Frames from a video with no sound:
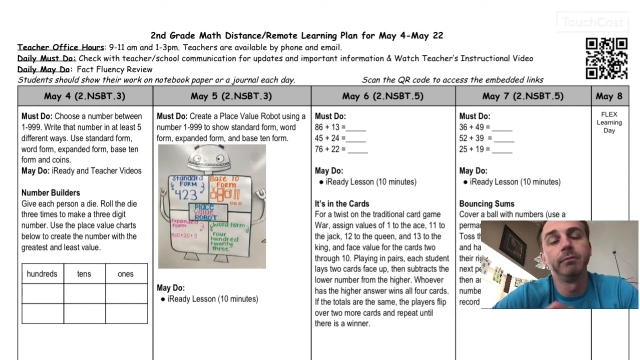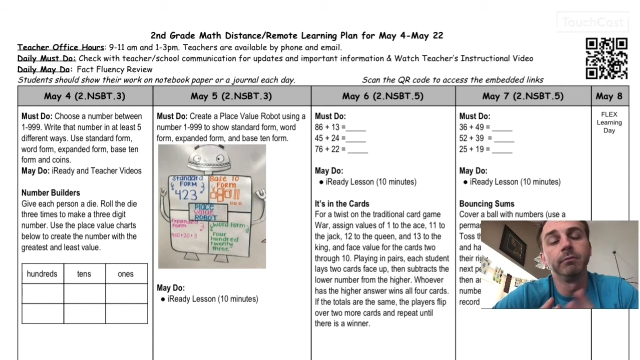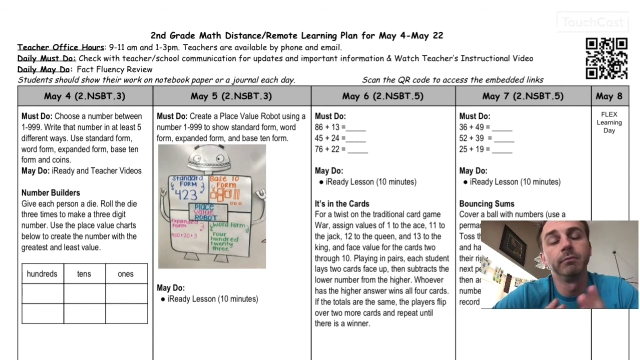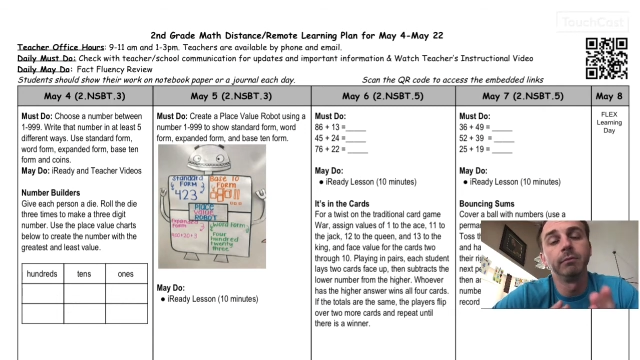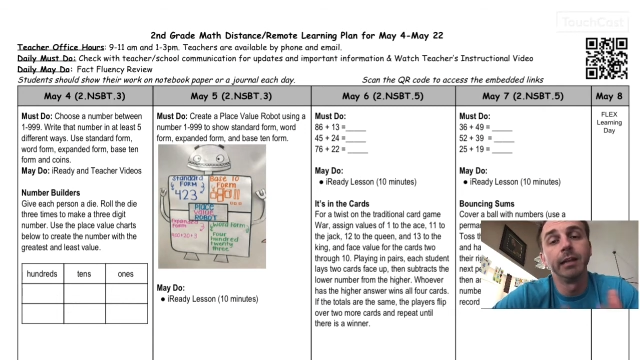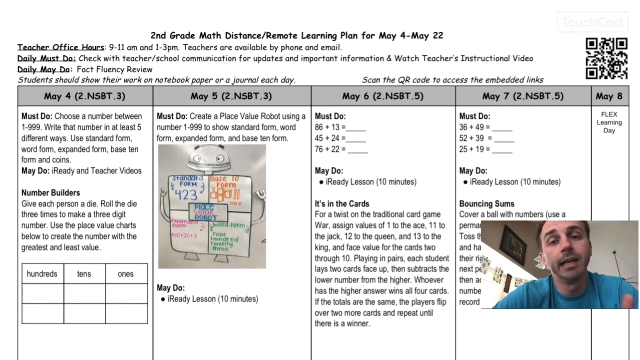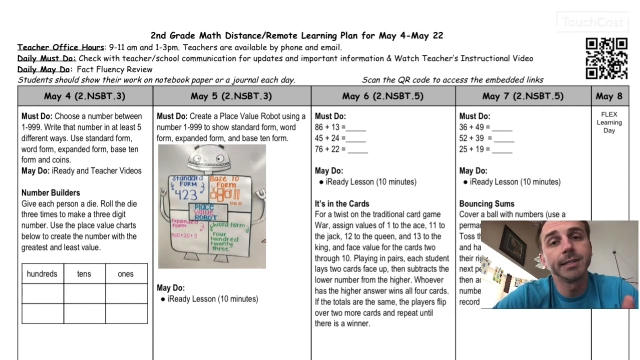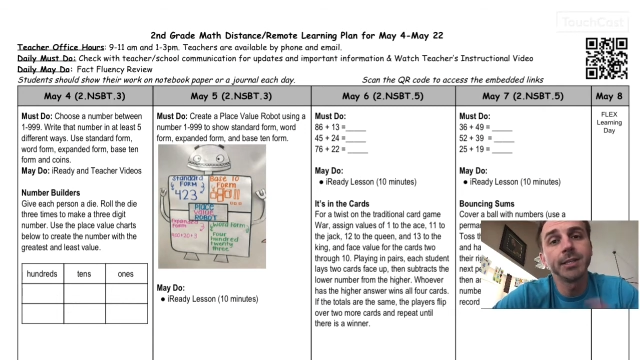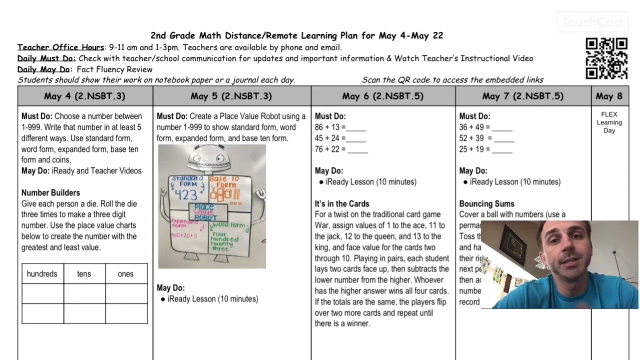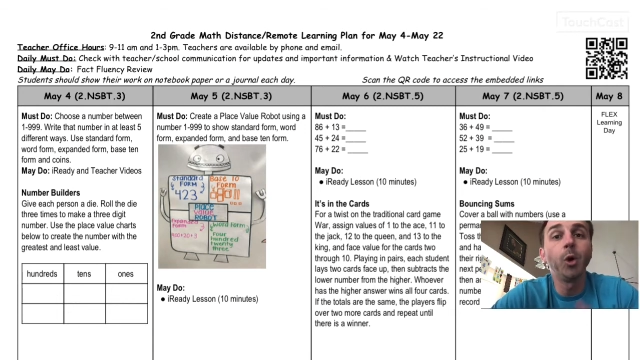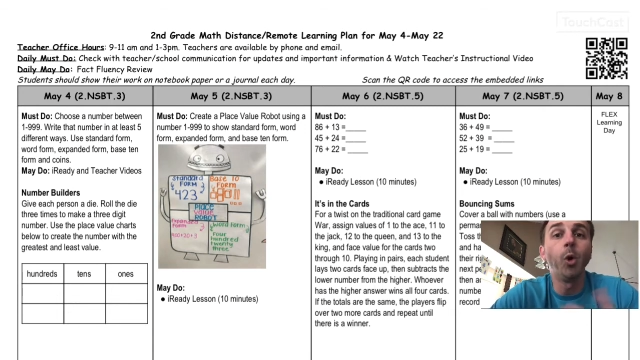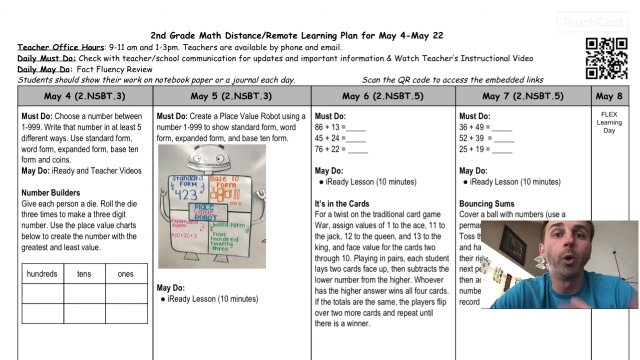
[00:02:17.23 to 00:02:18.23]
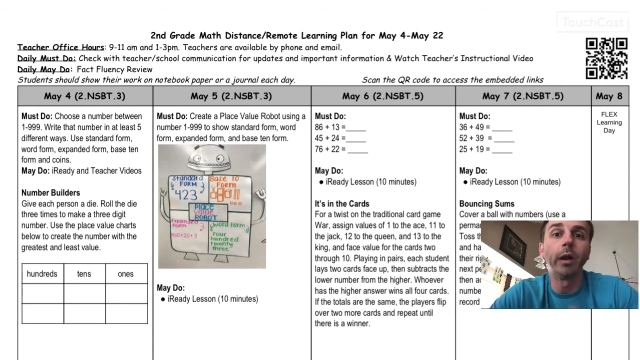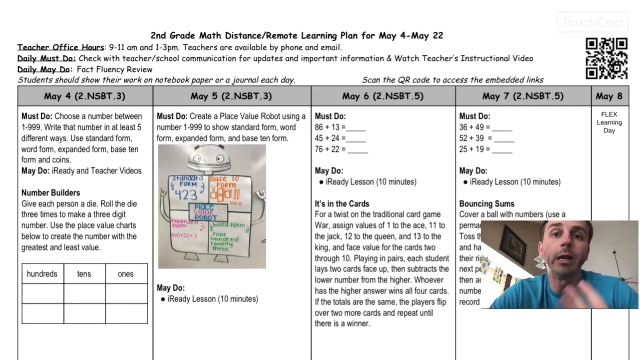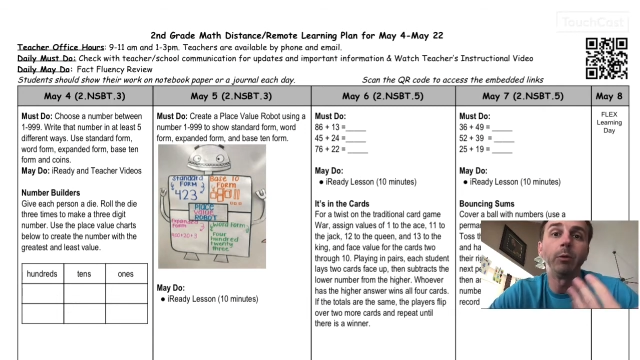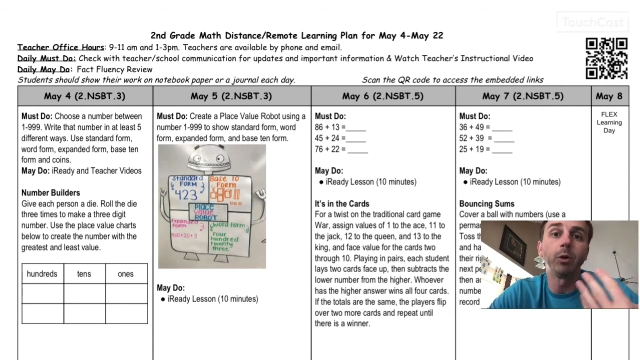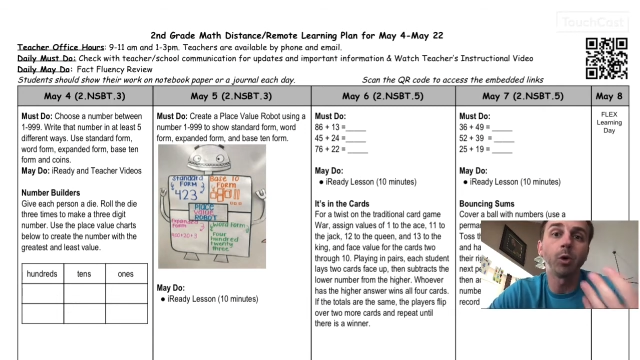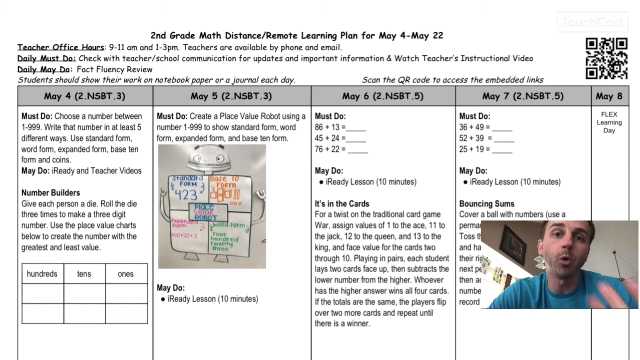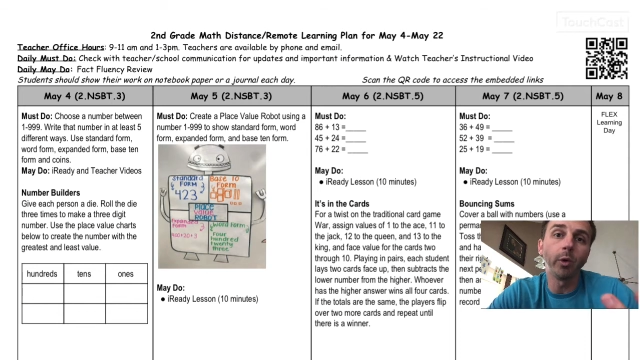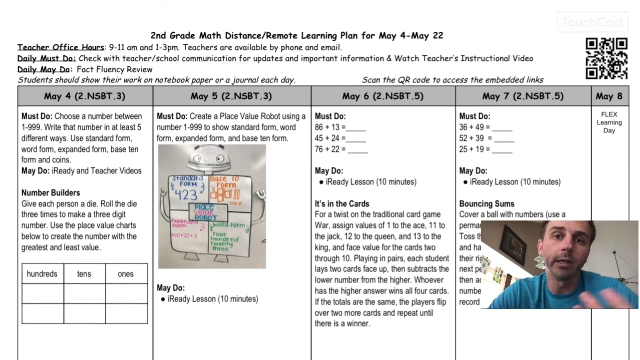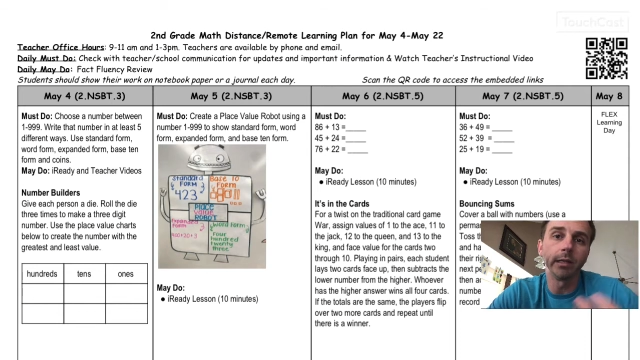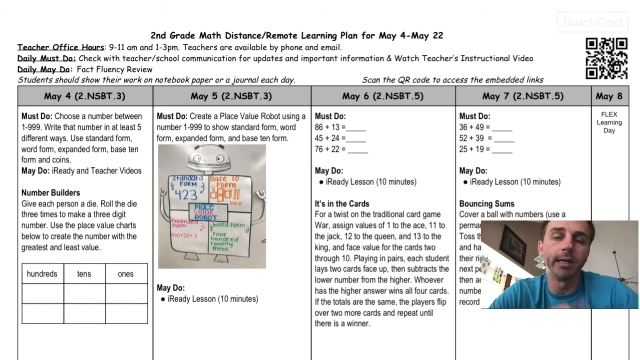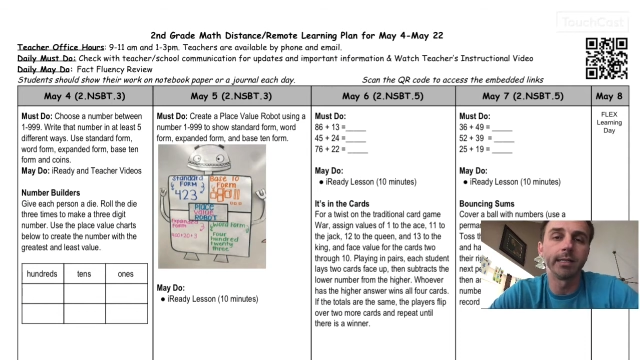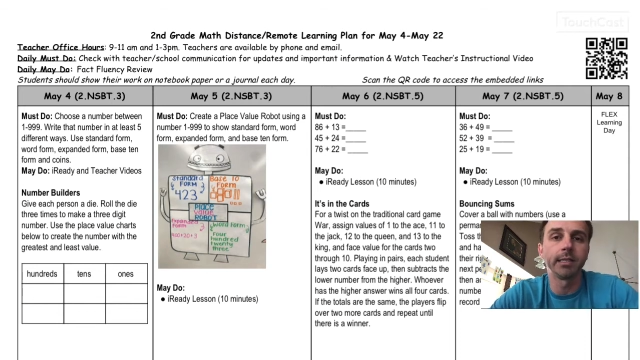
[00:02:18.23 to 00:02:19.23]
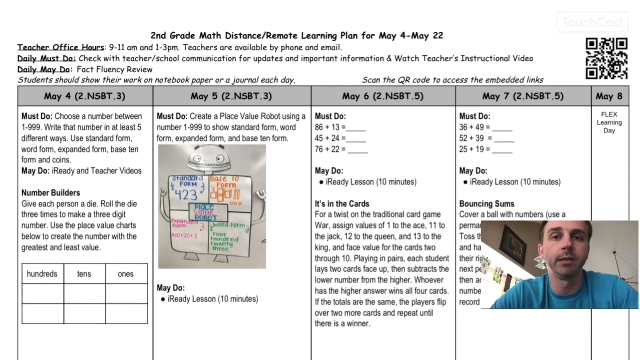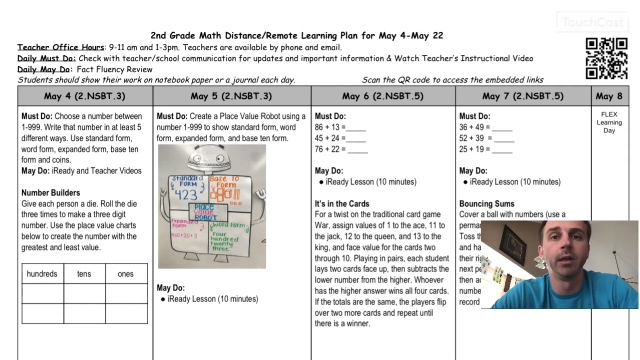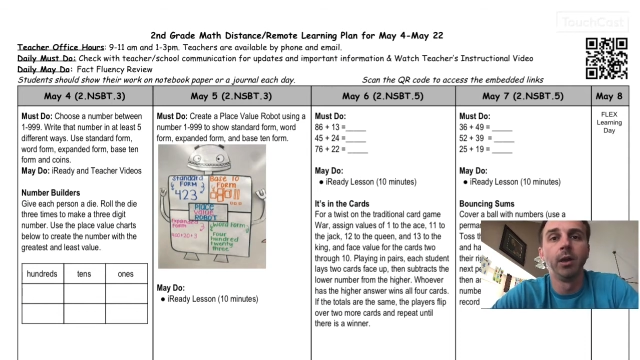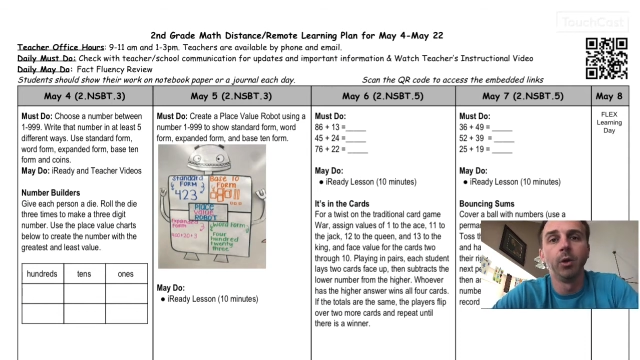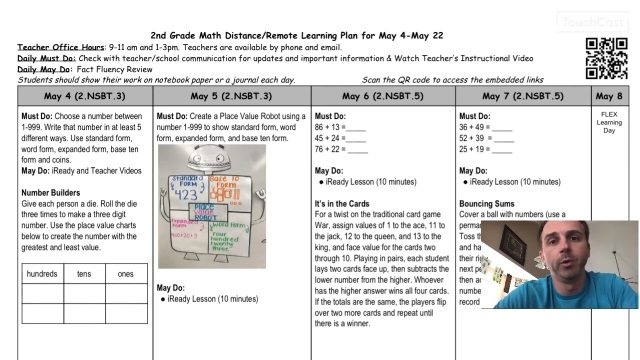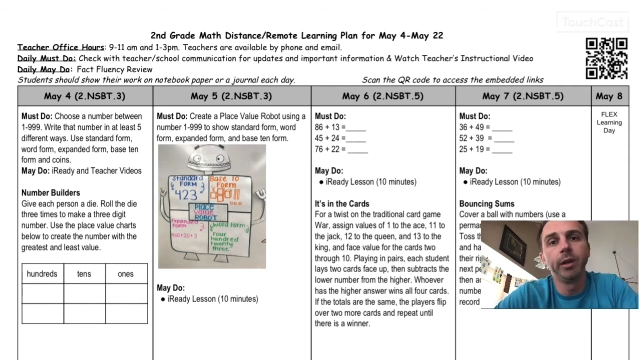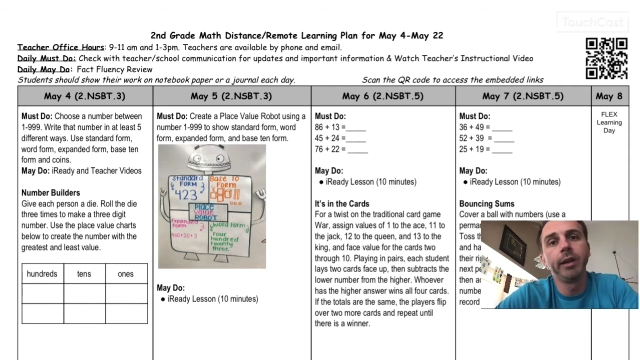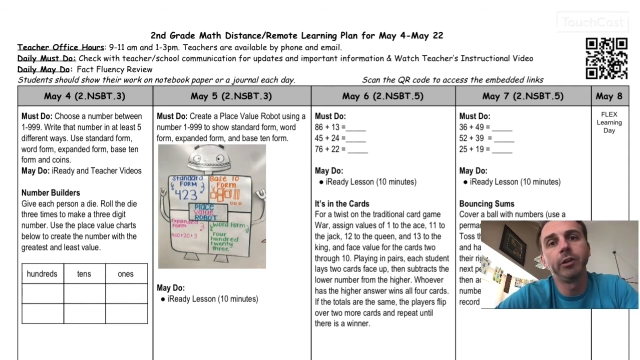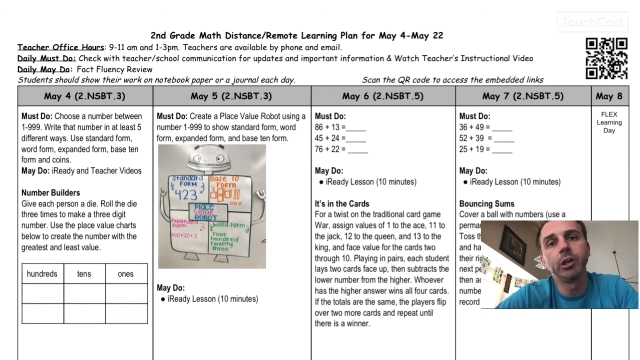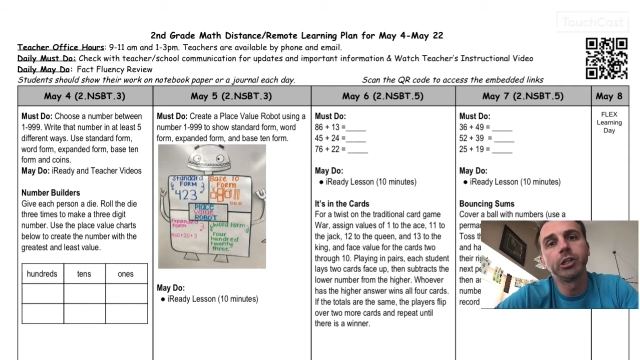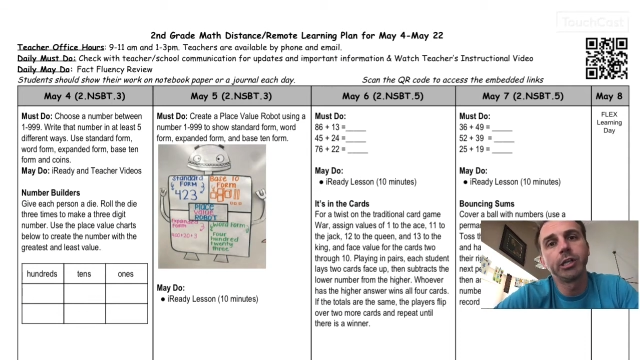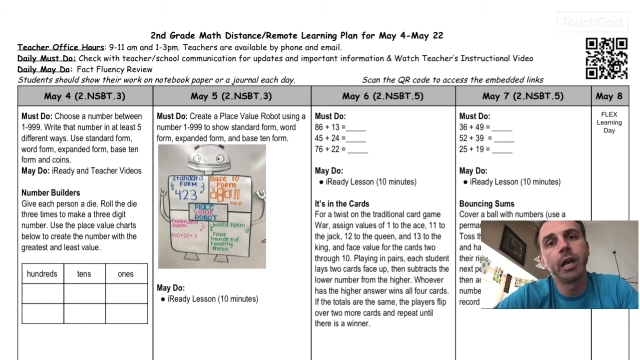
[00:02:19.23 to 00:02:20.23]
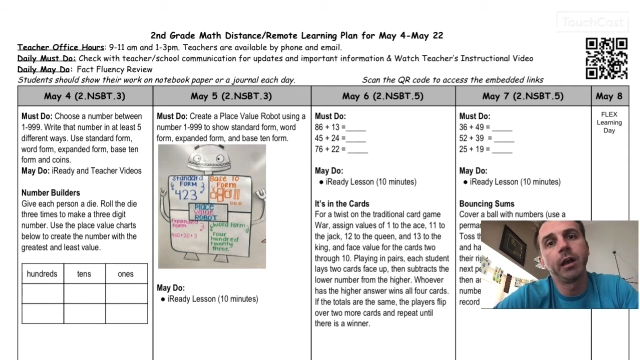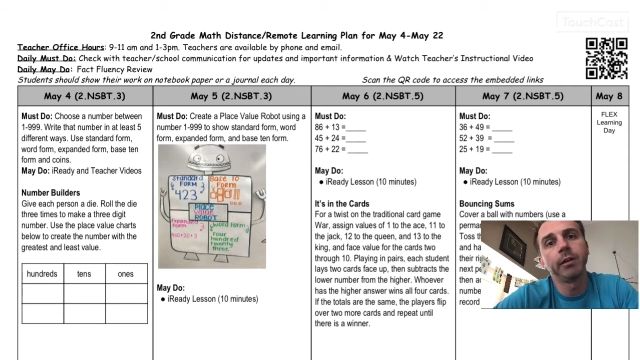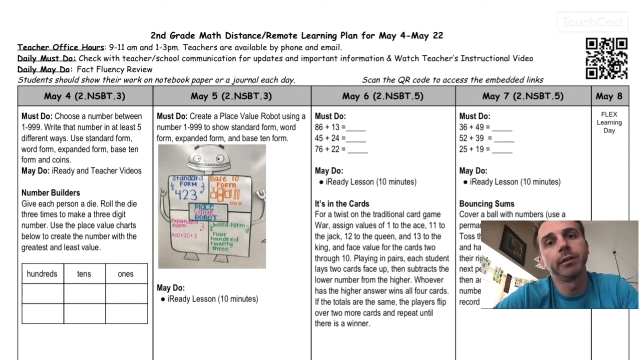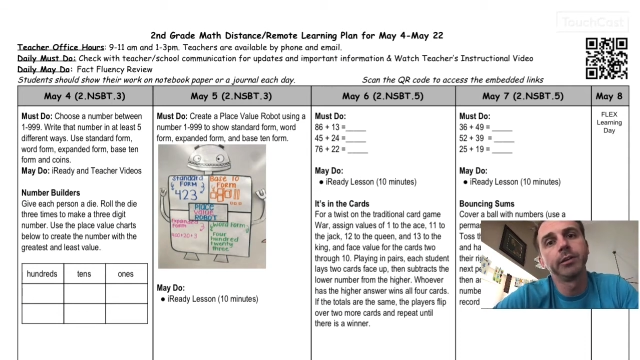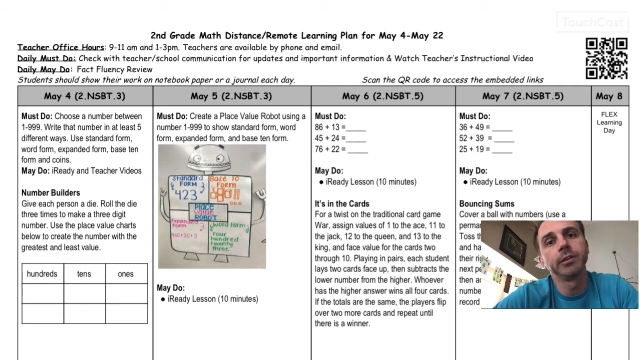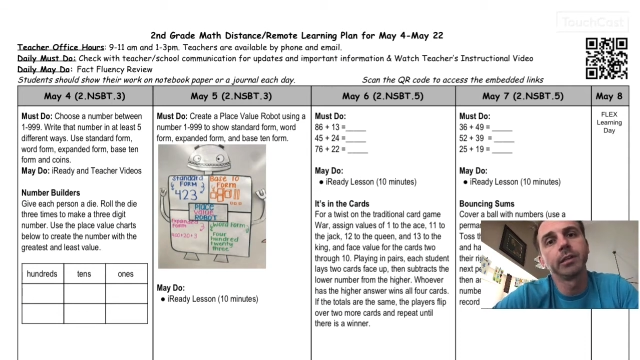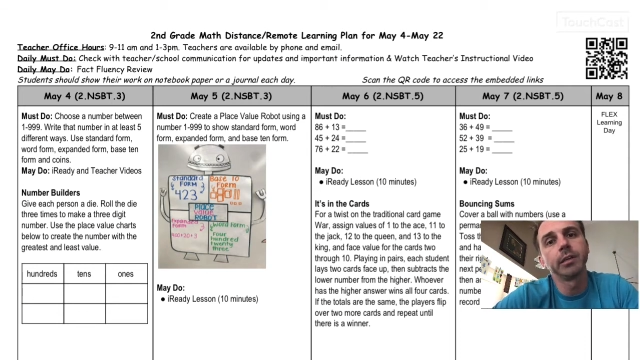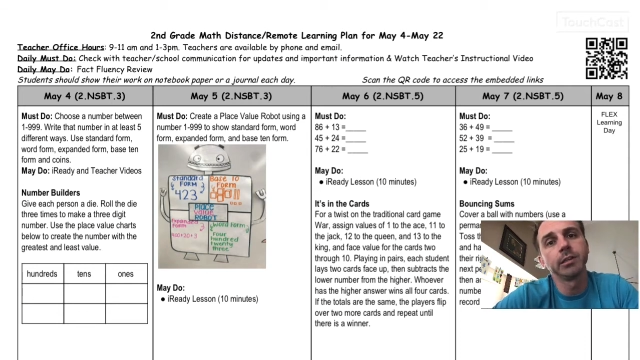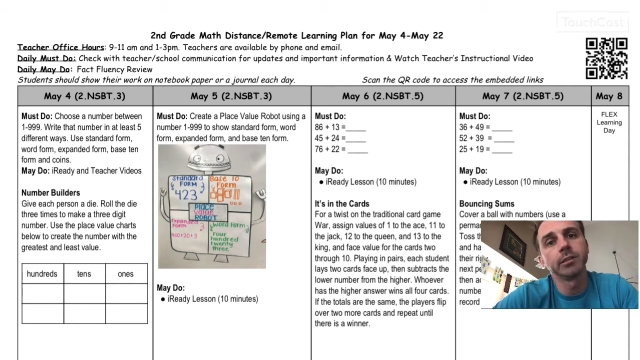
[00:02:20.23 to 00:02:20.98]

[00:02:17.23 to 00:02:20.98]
lesson or a recorded lesson, whatever your child is